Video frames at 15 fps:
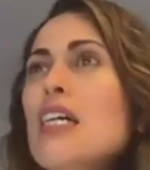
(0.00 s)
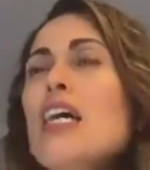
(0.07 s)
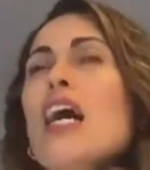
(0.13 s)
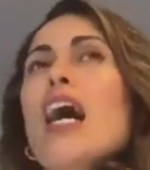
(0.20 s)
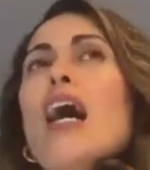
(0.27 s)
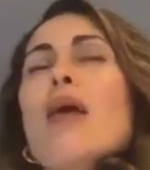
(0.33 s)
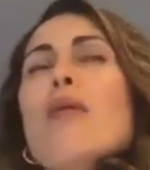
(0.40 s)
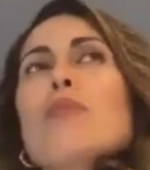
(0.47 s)

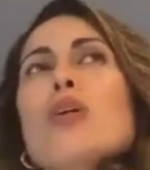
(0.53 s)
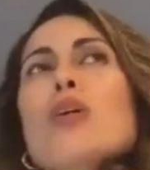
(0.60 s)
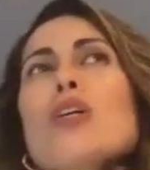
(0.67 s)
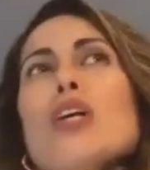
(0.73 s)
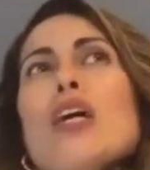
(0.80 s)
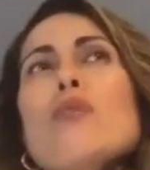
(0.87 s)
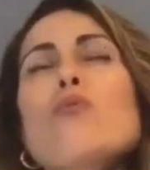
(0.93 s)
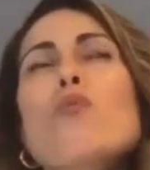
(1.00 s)

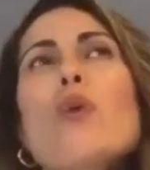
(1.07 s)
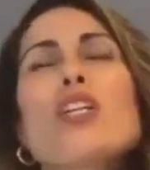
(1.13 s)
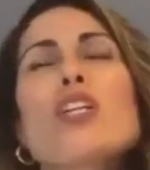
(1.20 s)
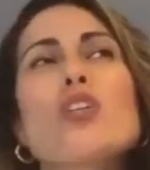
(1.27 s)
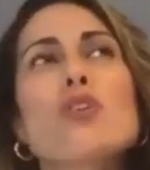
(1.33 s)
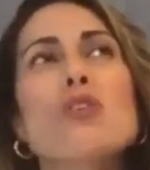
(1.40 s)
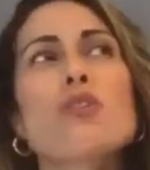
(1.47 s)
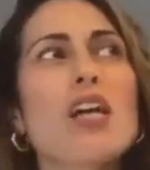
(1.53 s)
And when
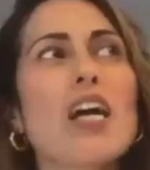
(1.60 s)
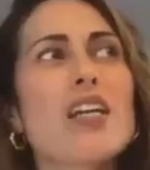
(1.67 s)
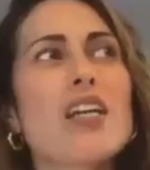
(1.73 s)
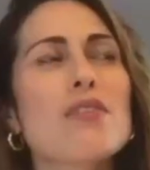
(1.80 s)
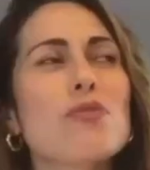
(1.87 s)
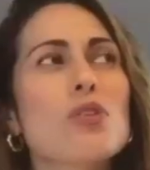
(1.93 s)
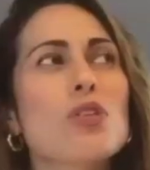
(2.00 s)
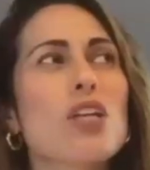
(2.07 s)
you're kind
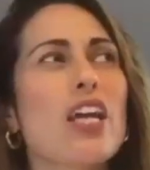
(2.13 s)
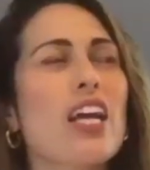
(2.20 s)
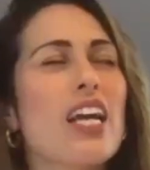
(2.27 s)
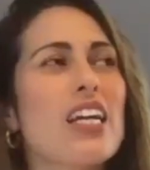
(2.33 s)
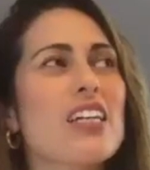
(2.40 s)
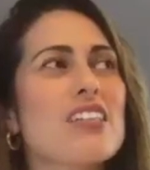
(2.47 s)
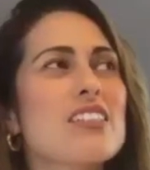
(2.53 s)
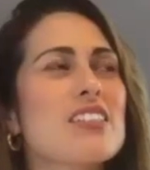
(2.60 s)
of looking, I
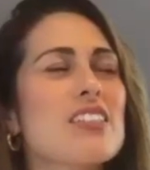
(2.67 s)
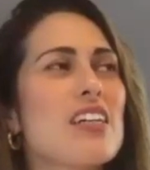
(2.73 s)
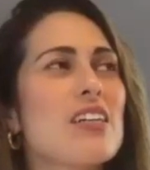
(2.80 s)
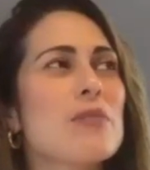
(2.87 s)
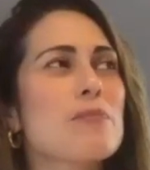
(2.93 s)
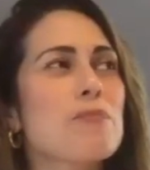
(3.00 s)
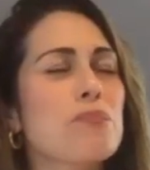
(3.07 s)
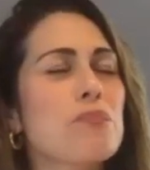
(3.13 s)
guess,
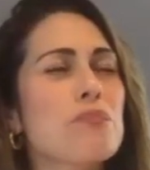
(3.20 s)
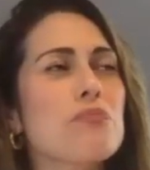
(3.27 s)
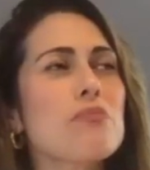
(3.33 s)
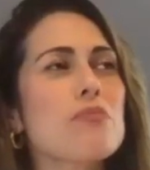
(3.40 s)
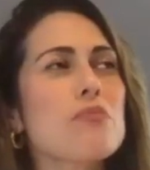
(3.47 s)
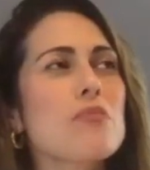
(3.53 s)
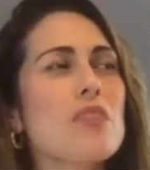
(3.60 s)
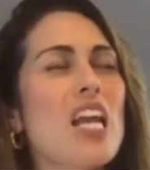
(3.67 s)

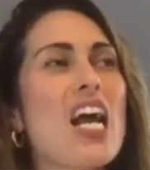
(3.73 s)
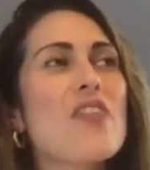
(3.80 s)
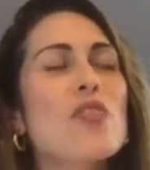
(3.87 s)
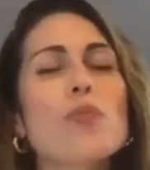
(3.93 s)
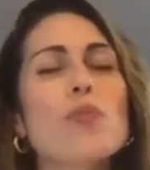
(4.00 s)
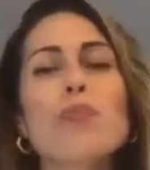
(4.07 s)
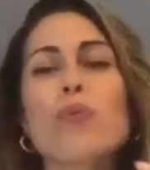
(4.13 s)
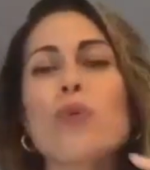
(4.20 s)
at
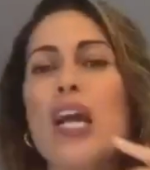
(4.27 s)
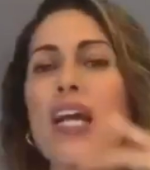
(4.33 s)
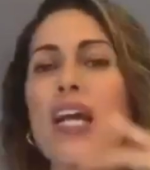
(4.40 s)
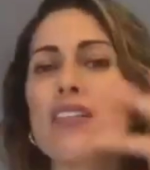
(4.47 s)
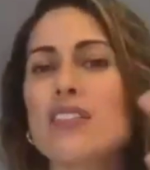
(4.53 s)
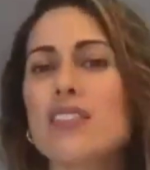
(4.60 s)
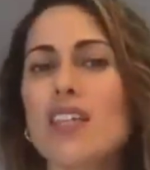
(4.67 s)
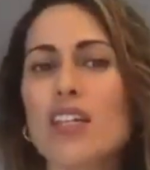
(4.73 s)
the
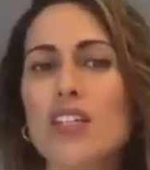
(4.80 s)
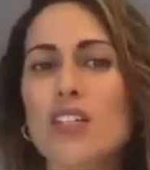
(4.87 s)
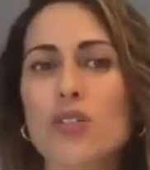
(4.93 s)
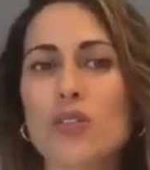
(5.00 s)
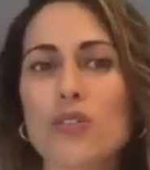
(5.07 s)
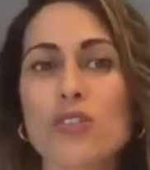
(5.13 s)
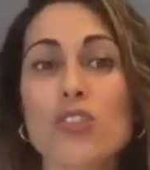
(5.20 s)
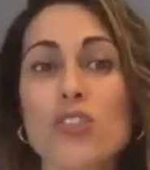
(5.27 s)
brands that
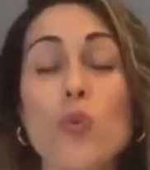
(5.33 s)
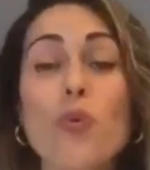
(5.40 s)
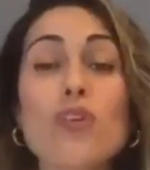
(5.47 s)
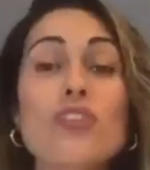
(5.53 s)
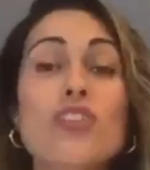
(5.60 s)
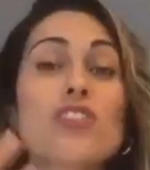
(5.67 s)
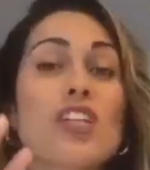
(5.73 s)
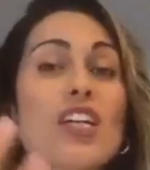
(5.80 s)
you're
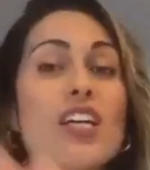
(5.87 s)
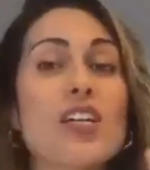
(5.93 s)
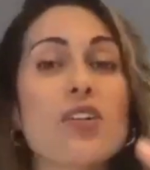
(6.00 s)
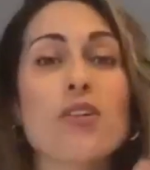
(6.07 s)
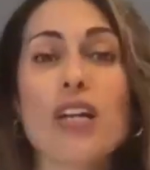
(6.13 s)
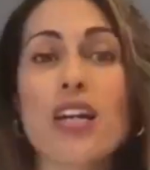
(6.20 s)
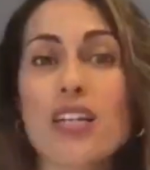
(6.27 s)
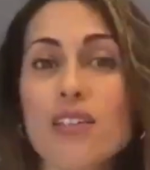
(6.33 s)
sourcing
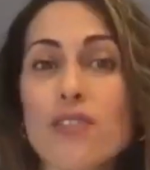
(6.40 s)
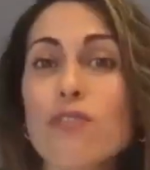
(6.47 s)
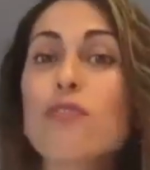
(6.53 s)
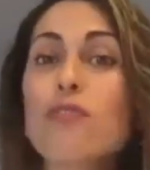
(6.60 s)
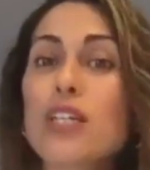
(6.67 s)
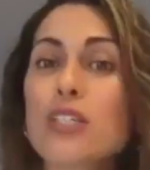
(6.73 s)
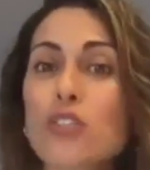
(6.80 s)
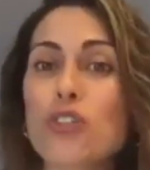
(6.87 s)
or kind of
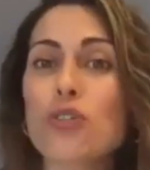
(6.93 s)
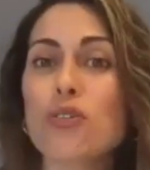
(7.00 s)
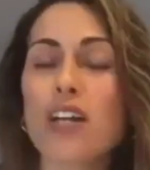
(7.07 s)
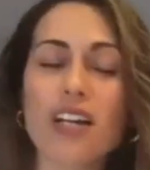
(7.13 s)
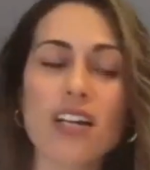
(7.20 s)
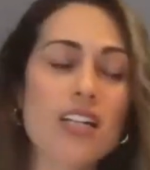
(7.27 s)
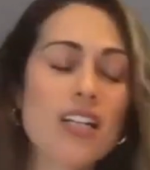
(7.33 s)
featuring,